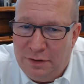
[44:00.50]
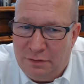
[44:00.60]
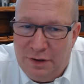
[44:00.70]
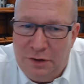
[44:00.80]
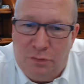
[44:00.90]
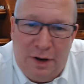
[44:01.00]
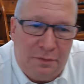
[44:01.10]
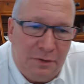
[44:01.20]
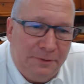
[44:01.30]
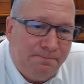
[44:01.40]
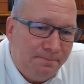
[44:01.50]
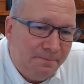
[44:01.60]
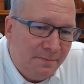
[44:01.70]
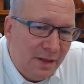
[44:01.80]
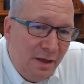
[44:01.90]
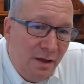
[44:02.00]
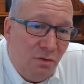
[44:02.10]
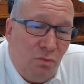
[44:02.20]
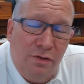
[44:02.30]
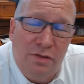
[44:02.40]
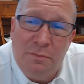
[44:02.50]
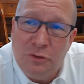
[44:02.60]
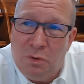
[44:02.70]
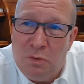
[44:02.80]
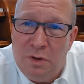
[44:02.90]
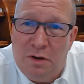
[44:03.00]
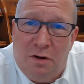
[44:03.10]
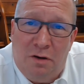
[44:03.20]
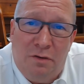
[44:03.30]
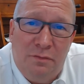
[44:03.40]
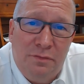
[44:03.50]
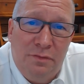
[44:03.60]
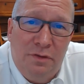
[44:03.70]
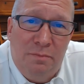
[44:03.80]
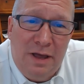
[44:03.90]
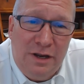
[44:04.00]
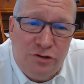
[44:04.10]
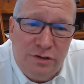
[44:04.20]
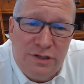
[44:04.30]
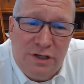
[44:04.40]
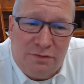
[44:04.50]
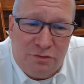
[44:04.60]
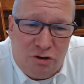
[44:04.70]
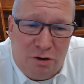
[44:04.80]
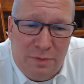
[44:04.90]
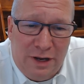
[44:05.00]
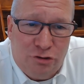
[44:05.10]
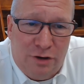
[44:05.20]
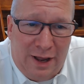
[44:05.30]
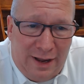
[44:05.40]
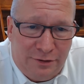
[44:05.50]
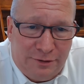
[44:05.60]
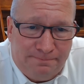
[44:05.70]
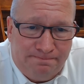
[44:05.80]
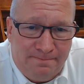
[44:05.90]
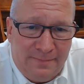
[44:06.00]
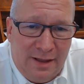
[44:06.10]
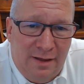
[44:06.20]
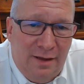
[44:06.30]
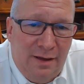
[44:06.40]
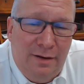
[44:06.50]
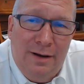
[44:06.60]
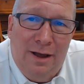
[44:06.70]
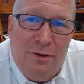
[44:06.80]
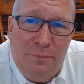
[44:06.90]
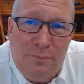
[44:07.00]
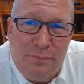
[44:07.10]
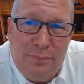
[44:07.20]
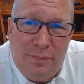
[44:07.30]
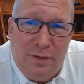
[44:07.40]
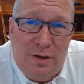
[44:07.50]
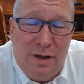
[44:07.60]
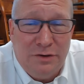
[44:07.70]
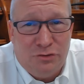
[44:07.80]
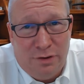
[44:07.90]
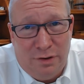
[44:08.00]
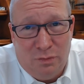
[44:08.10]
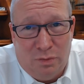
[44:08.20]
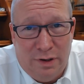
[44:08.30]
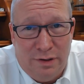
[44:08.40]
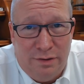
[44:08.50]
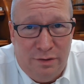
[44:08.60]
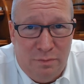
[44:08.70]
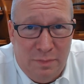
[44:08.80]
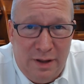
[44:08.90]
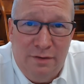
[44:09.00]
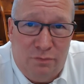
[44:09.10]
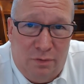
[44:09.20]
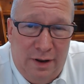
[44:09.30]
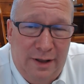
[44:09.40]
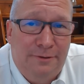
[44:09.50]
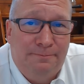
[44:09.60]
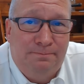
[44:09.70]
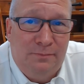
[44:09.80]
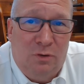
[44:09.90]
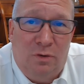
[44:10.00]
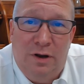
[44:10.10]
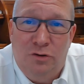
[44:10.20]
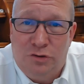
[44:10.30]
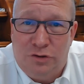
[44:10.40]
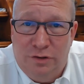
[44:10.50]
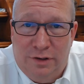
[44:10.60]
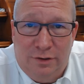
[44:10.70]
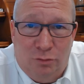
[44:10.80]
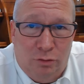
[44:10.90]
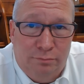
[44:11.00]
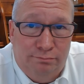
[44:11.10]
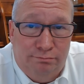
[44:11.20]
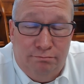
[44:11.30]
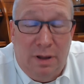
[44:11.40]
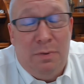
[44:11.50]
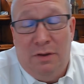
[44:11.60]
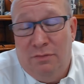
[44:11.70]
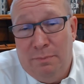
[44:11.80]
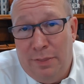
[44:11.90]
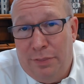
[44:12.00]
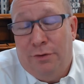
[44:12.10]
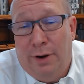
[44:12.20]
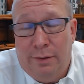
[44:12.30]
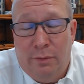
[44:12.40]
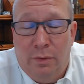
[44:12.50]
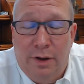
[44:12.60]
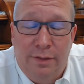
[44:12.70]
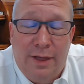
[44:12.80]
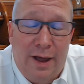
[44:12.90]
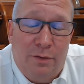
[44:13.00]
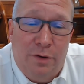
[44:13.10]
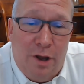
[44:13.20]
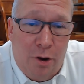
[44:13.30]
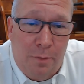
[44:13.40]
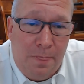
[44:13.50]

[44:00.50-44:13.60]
or indirectly. One of them is what we call the Patient Self-Determination Act. Now, contrary to what you may have read or understood or maybe even been threatened with, I don't know,